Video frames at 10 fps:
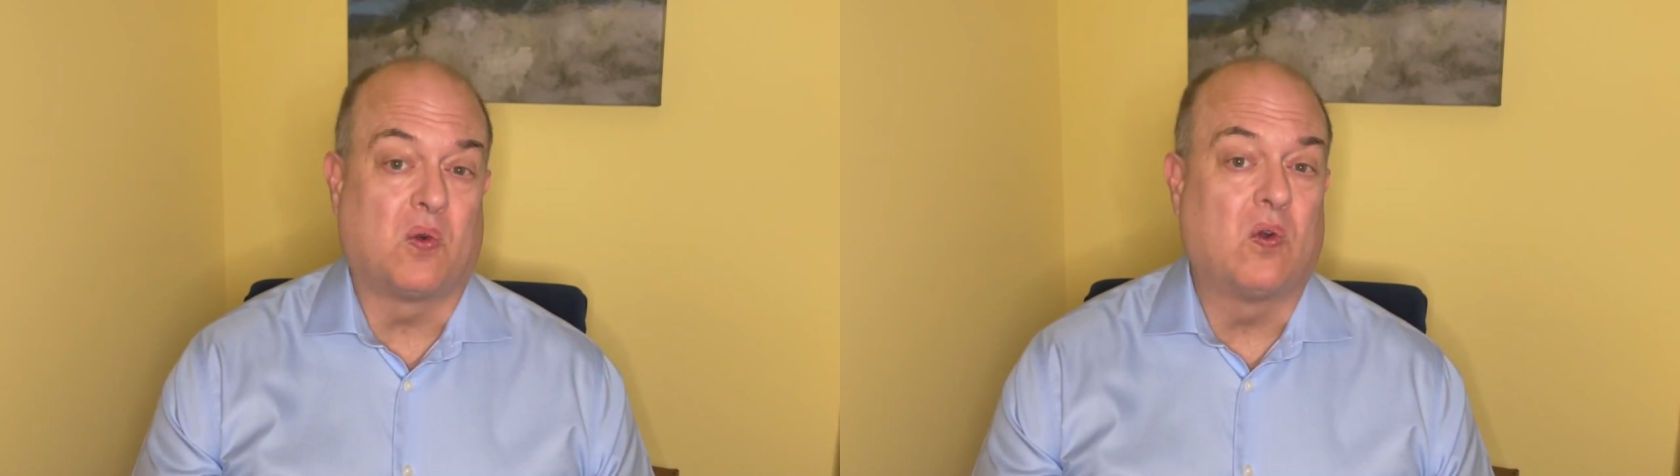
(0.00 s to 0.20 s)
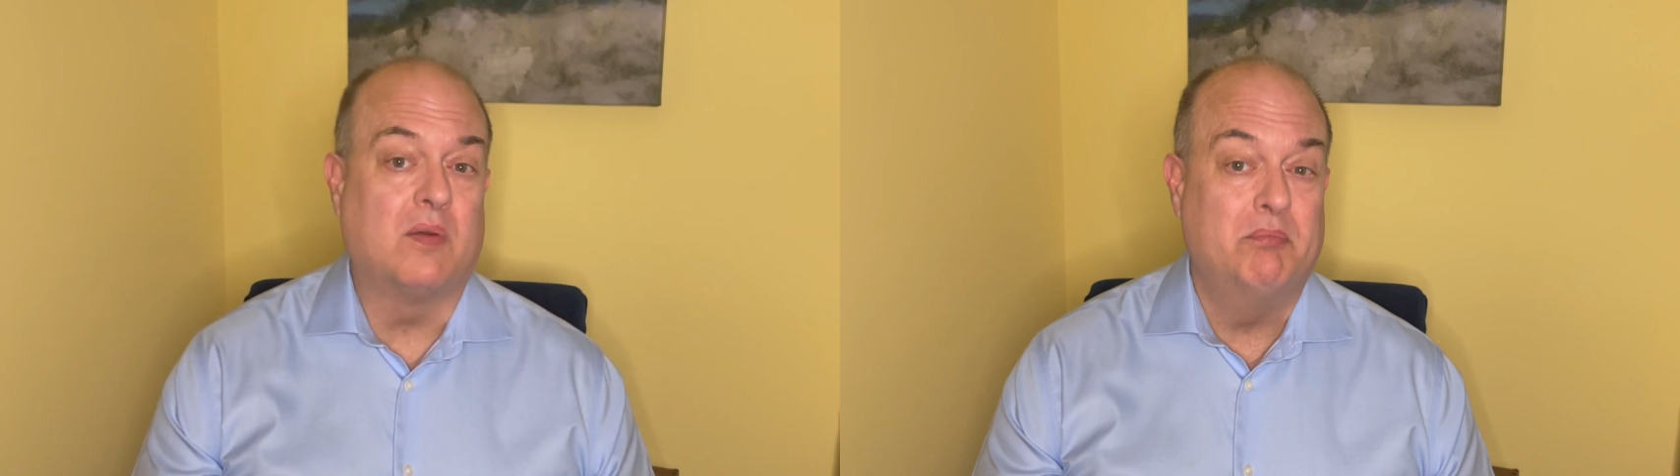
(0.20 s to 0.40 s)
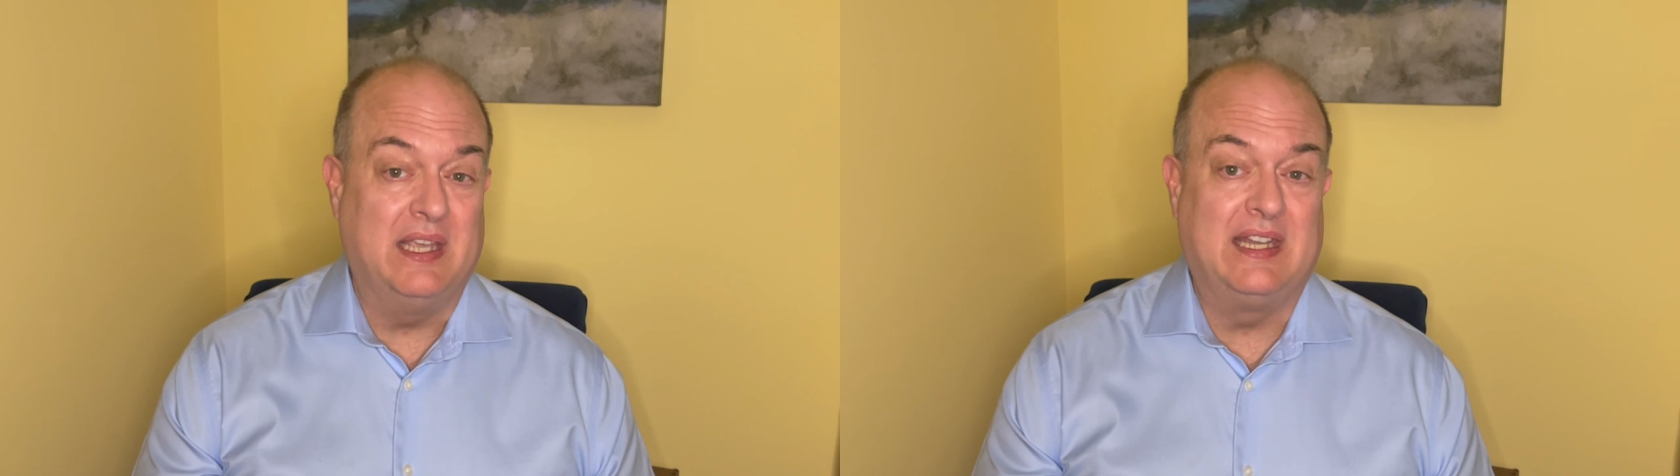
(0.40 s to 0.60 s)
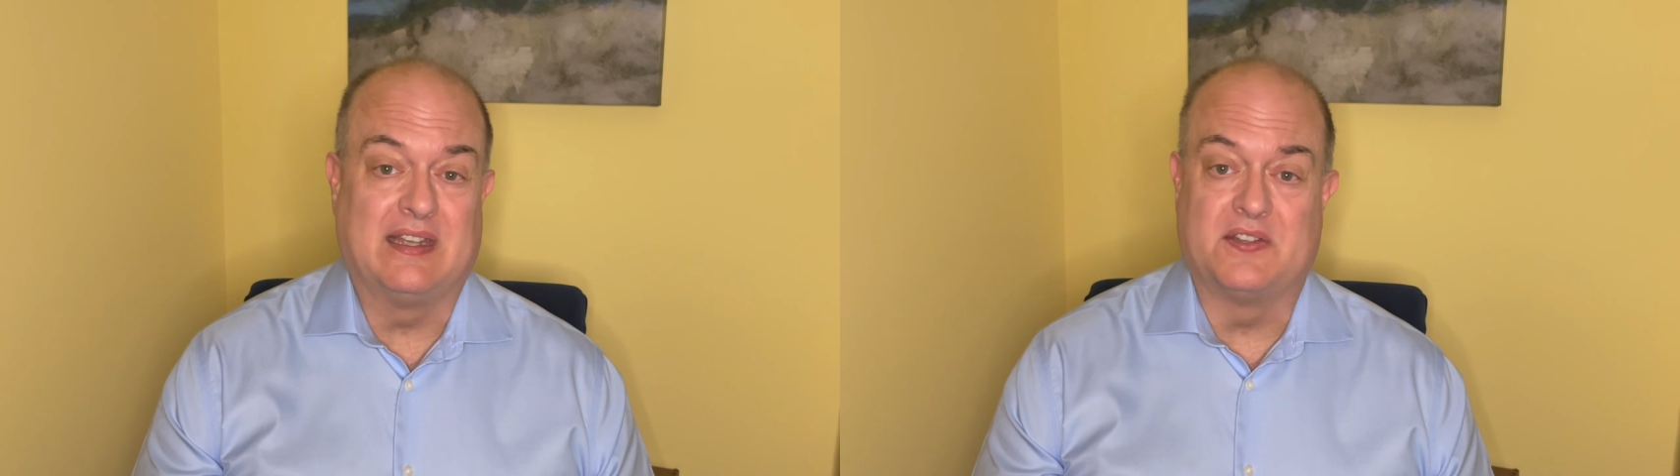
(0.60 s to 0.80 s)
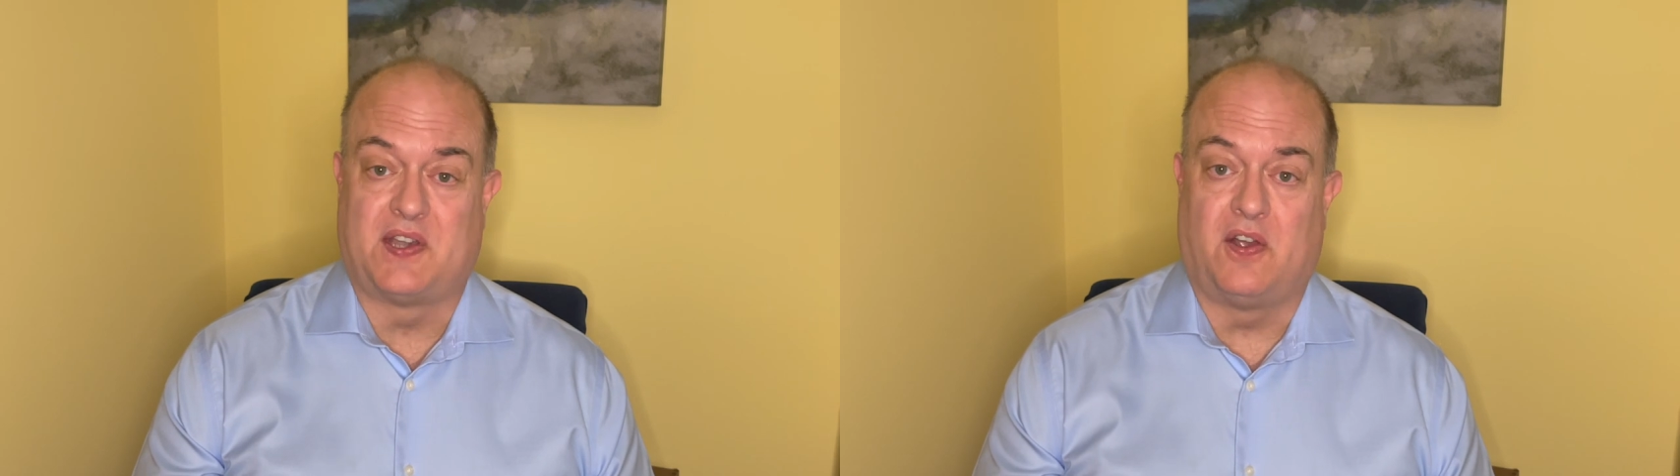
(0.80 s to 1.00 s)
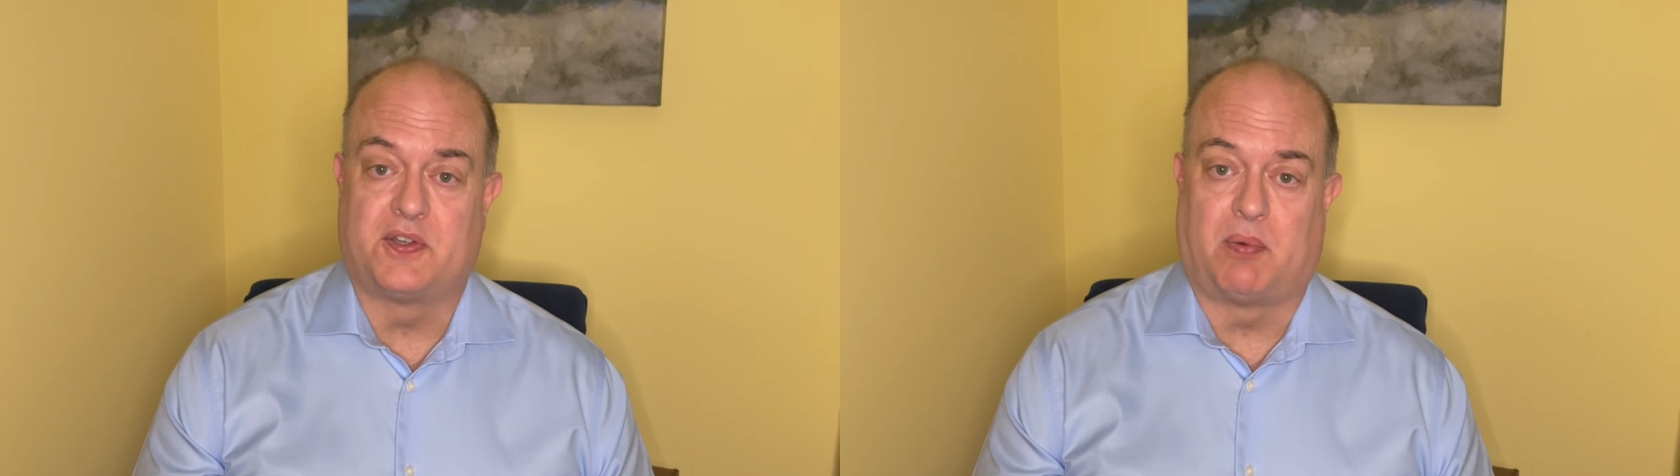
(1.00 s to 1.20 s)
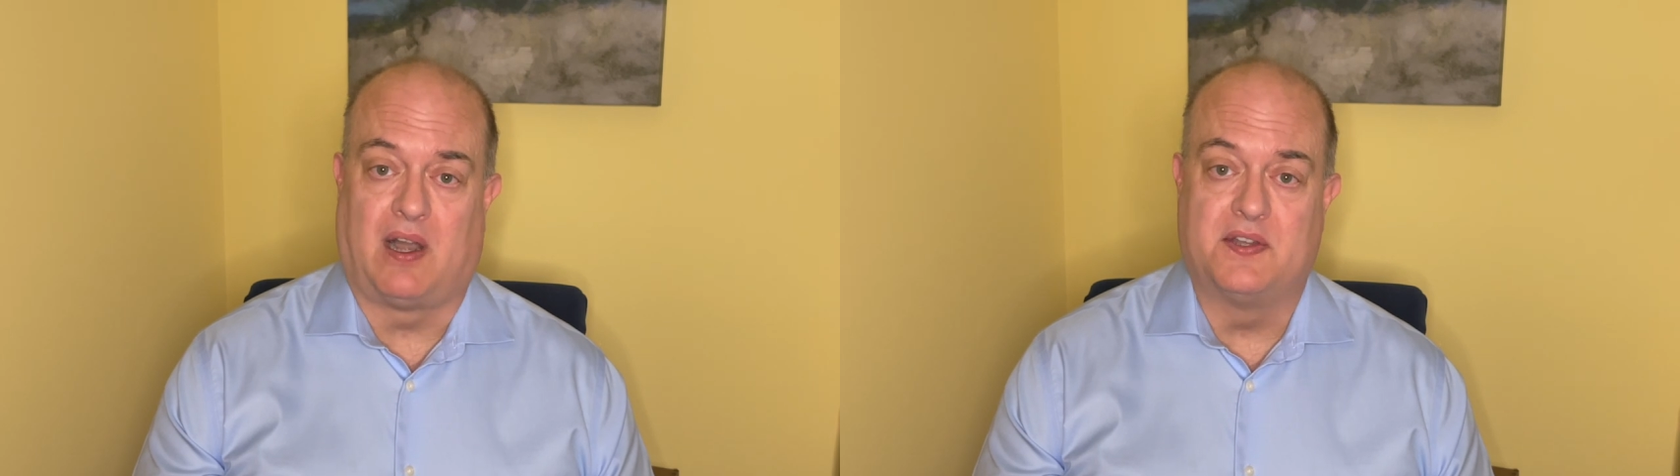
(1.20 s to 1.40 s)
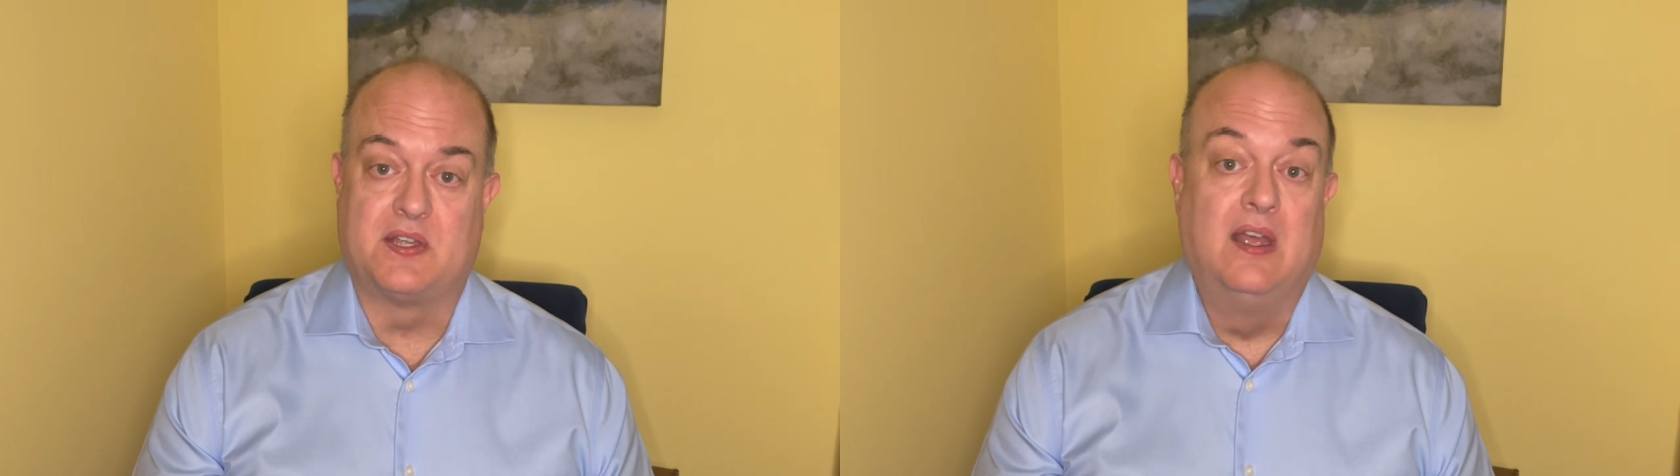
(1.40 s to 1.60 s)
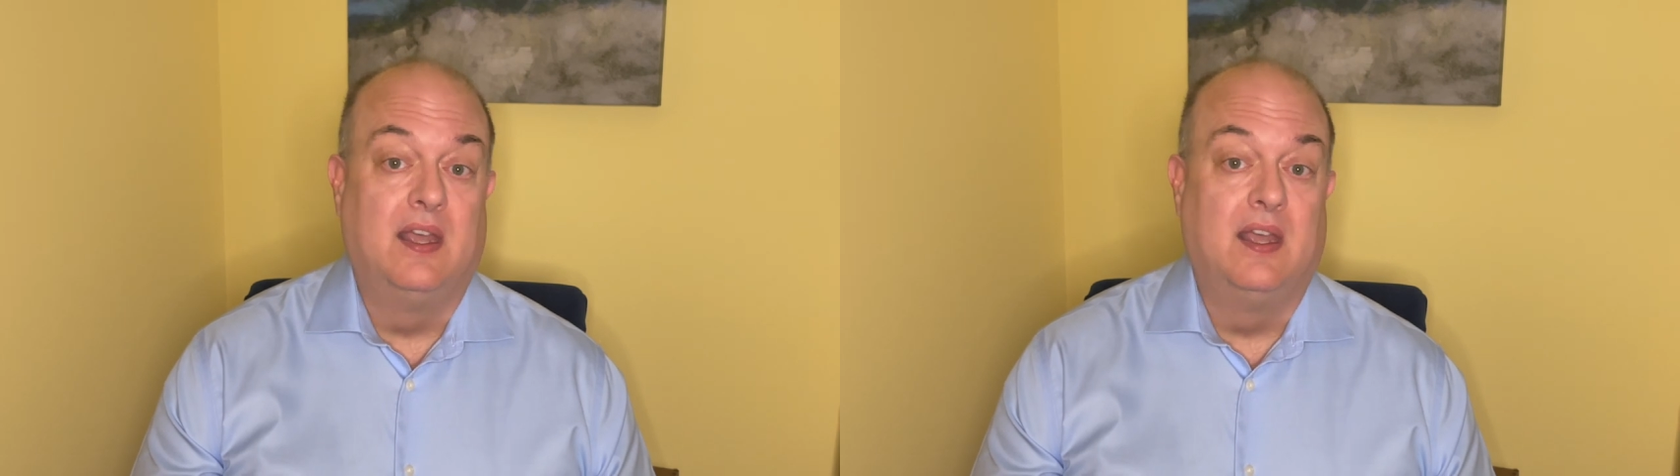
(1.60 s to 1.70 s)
or median sales price.